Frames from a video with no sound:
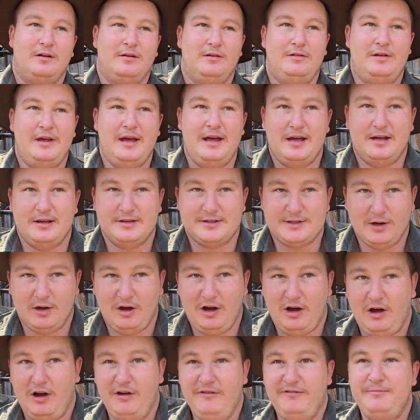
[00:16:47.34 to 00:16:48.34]
Yeah,
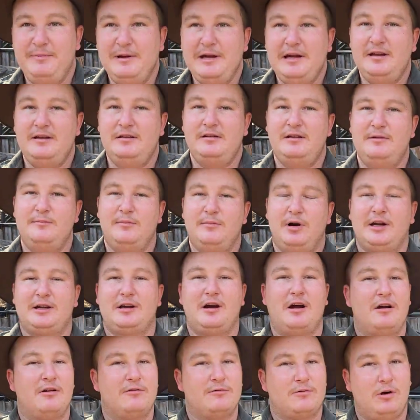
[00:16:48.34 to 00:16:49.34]
so I've been in my
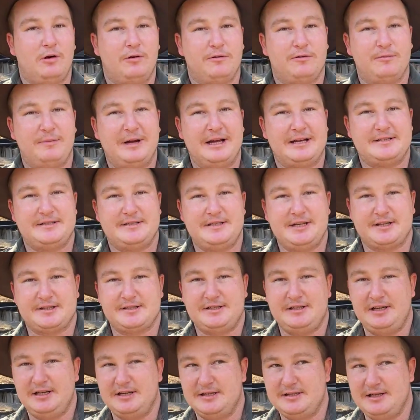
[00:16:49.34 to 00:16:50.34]
current role for about
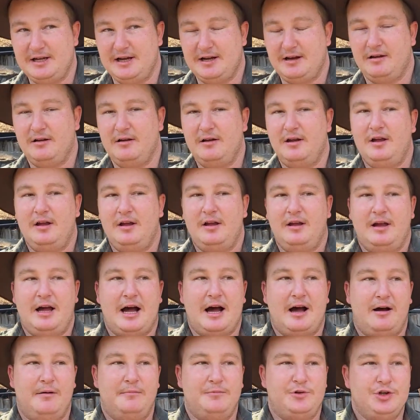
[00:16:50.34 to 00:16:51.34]
six years now.
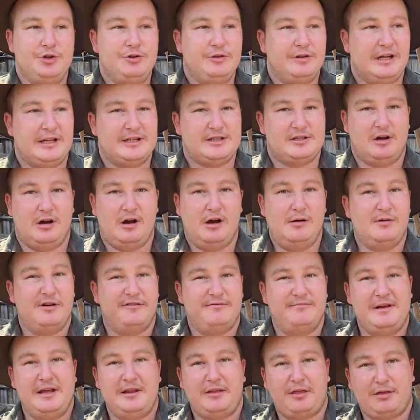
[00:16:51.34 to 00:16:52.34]
Um, during that time,
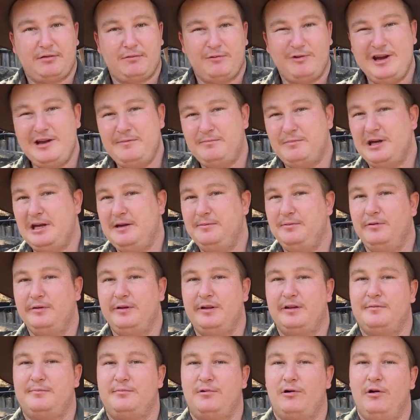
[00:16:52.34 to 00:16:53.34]
I've met three people
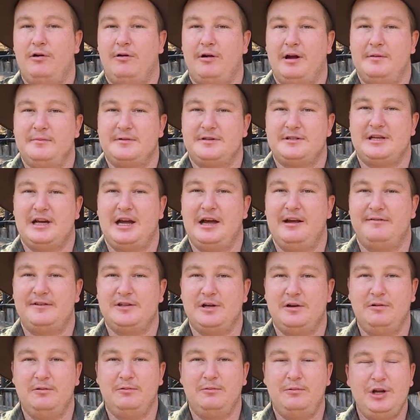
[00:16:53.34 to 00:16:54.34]
that the program saved.
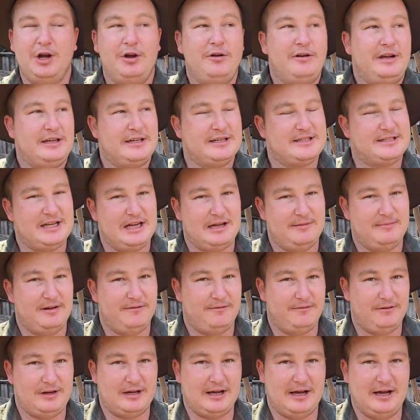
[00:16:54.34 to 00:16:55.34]
So we don't get to see them
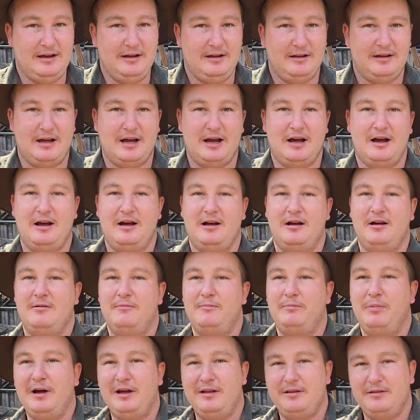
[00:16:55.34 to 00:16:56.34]
every day, uh,
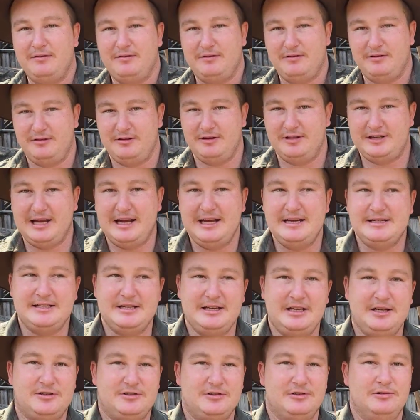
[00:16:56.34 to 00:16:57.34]
but the days
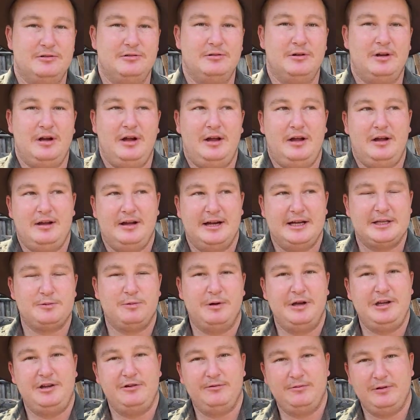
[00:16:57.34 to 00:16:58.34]
that you do, it's
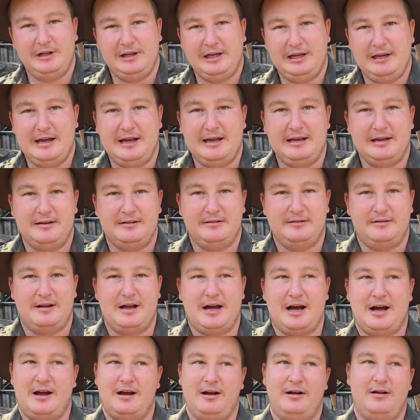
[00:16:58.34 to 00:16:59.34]
when you really need it.
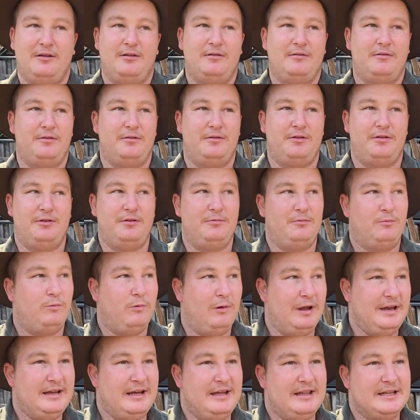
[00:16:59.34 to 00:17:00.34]
Uh, the
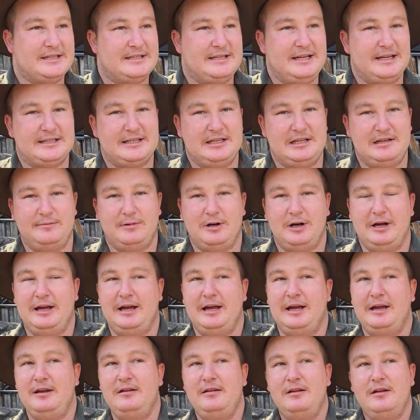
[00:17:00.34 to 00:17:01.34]
one day that sticks into my
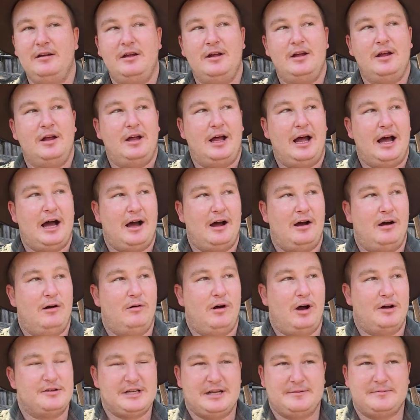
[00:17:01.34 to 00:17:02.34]
head, uh,
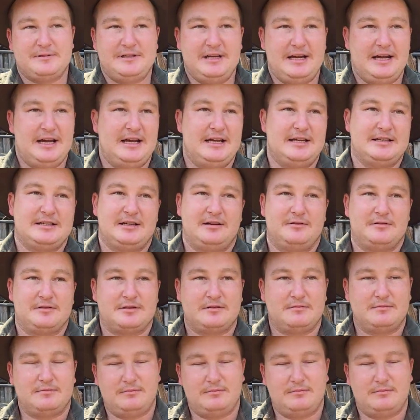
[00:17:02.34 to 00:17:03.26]
I was upstairs, I was